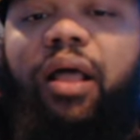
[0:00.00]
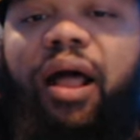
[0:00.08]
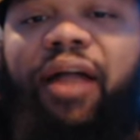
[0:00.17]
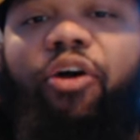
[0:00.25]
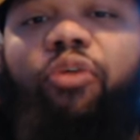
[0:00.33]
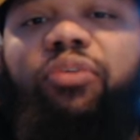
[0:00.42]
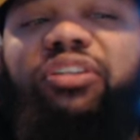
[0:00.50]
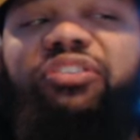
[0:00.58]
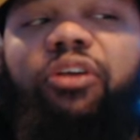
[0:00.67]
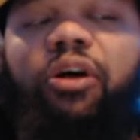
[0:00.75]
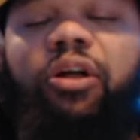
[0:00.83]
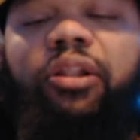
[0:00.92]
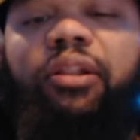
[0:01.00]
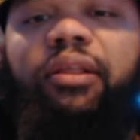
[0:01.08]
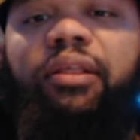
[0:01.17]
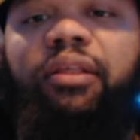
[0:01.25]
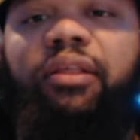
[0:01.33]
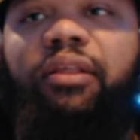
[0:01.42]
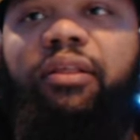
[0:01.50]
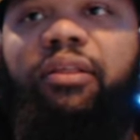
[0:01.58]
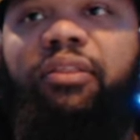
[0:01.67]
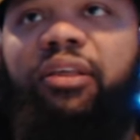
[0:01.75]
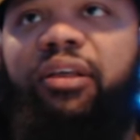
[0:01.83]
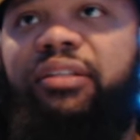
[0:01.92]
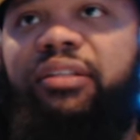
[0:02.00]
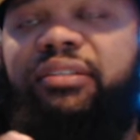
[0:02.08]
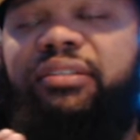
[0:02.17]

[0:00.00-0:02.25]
I always thought the